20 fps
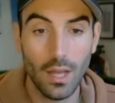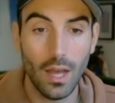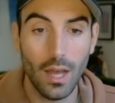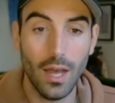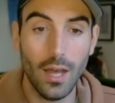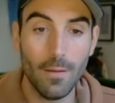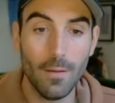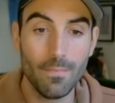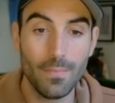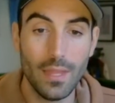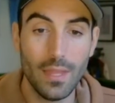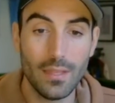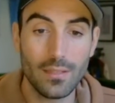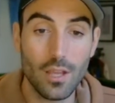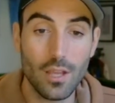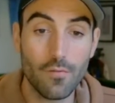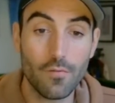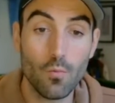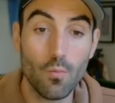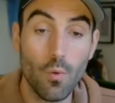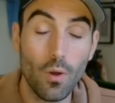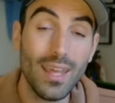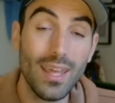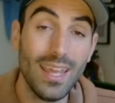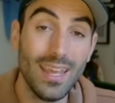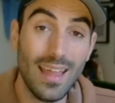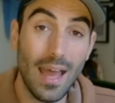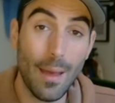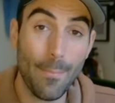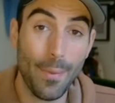So if you want to
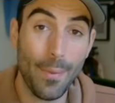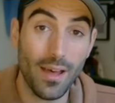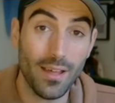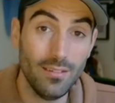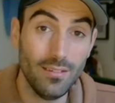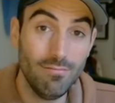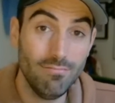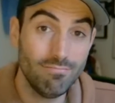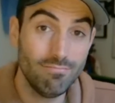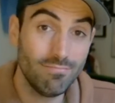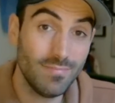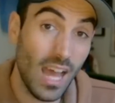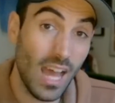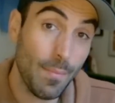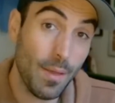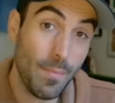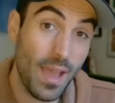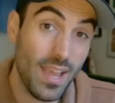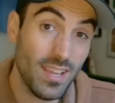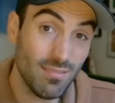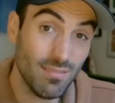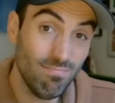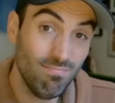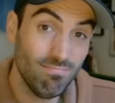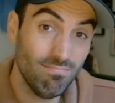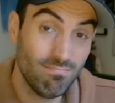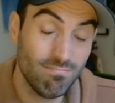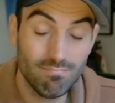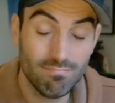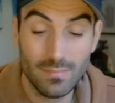hit that button, that'd be amazing.
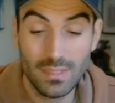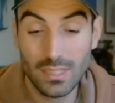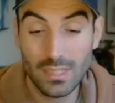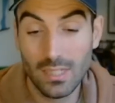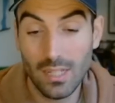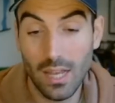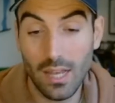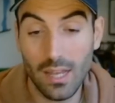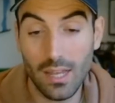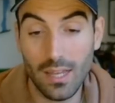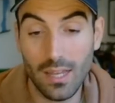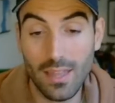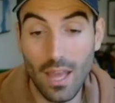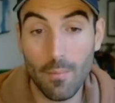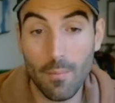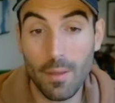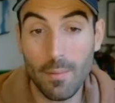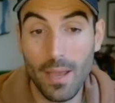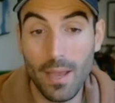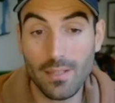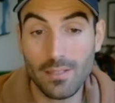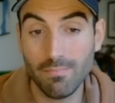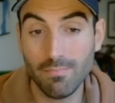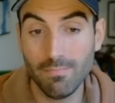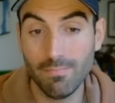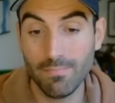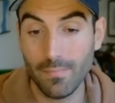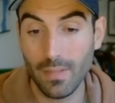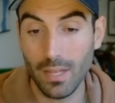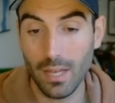That'd be amazing.
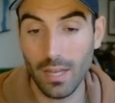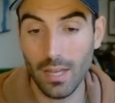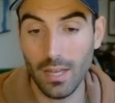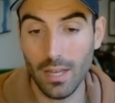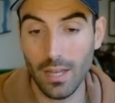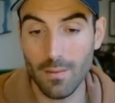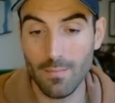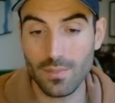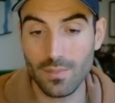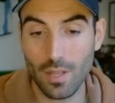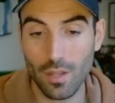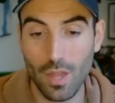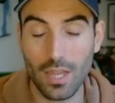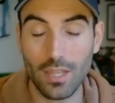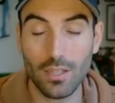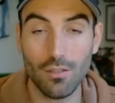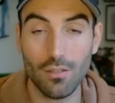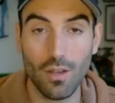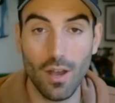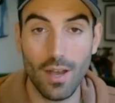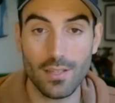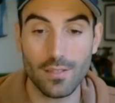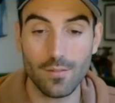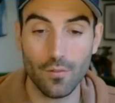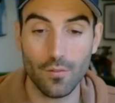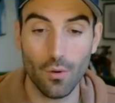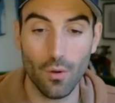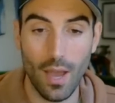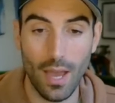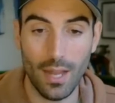So thank you guys
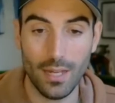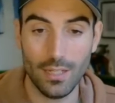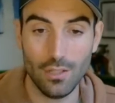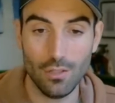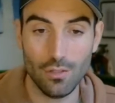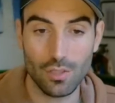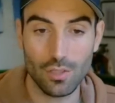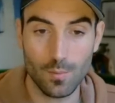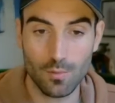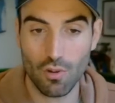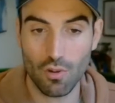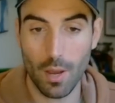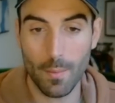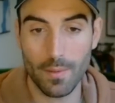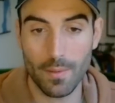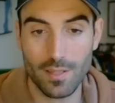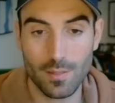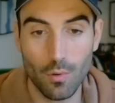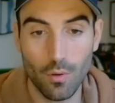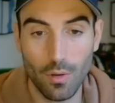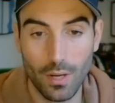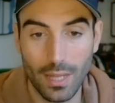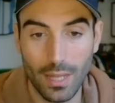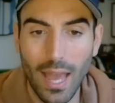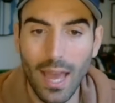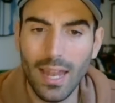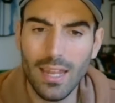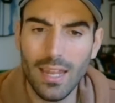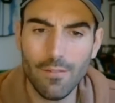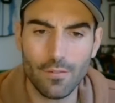for any new subscriber this morning.
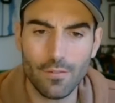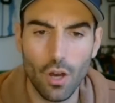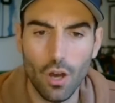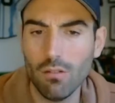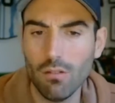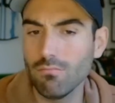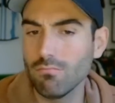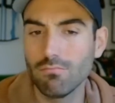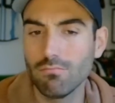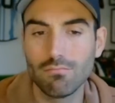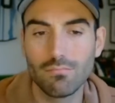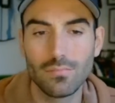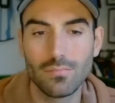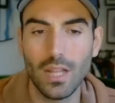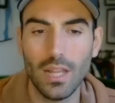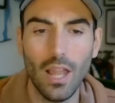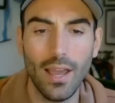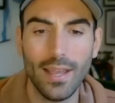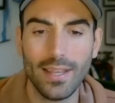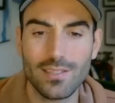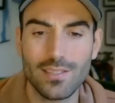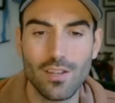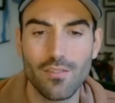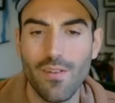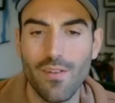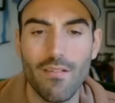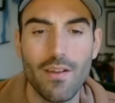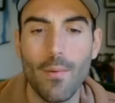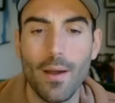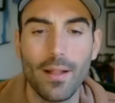And if not, the likes are
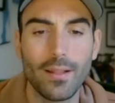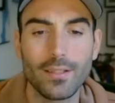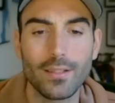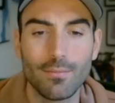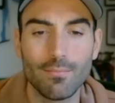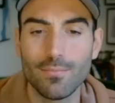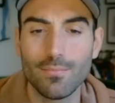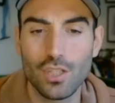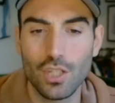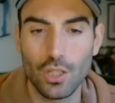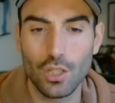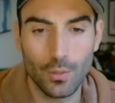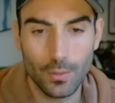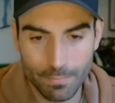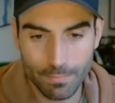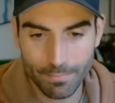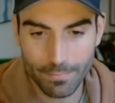very welcome too.